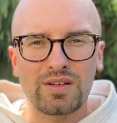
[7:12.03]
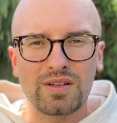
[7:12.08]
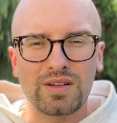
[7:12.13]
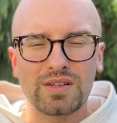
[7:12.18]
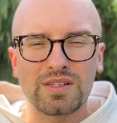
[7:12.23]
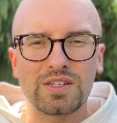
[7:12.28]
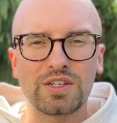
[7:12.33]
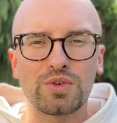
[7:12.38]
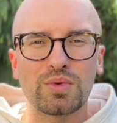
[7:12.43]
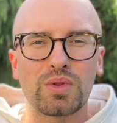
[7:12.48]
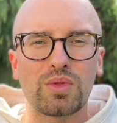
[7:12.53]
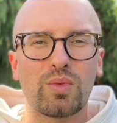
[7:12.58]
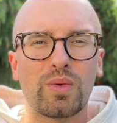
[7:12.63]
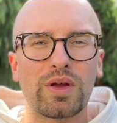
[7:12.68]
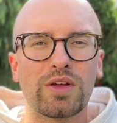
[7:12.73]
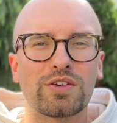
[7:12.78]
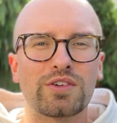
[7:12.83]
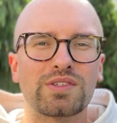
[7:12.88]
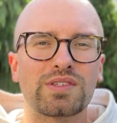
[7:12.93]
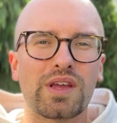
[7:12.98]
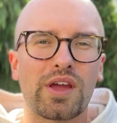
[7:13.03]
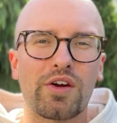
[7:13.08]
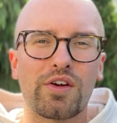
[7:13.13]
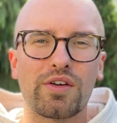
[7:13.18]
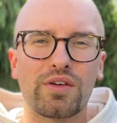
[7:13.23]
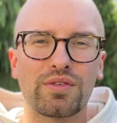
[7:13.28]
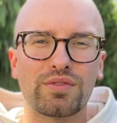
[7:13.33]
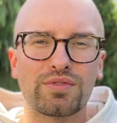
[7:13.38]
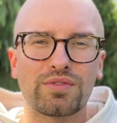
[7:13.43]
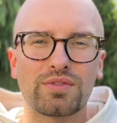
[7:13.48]
deal with what you're scared
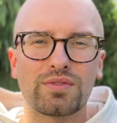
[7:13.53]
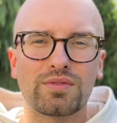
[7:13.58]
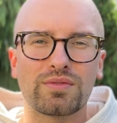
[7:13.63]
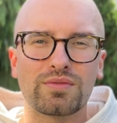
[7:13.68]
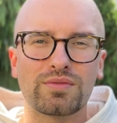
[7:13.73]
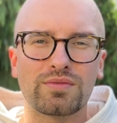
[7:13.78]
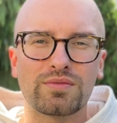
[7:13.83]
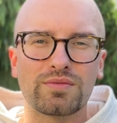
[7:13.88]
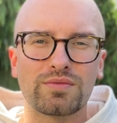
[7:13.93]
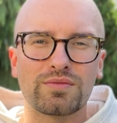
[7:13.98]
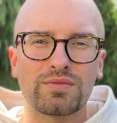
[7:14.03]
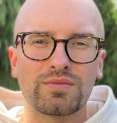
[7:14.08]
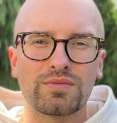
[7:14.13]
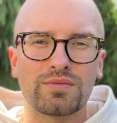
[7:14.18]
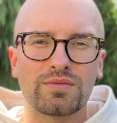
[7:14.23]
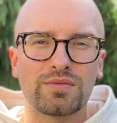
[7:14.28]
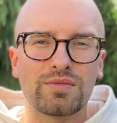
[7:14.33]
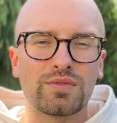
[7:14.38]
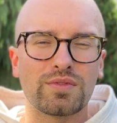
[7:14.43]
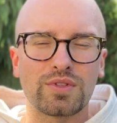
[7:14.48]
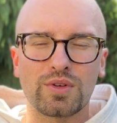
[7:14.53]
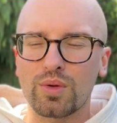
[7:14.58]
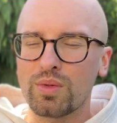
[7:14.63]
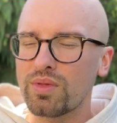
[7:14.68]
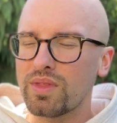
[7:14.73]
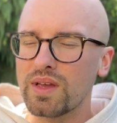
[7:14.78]
of? Don't